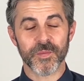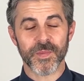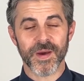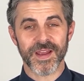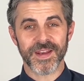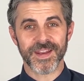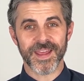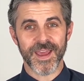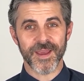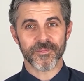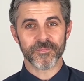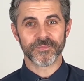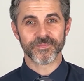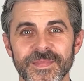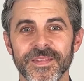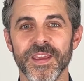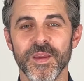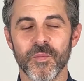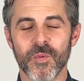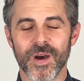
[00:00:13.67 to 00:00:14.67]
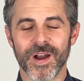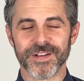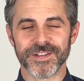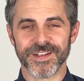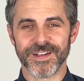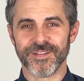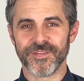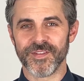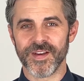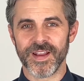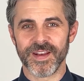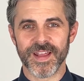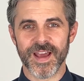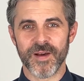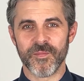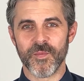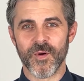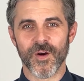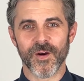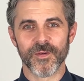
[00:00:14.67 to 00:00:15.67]
by name. Keep watching to find
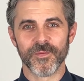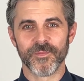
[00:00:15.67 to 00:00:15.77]
out more.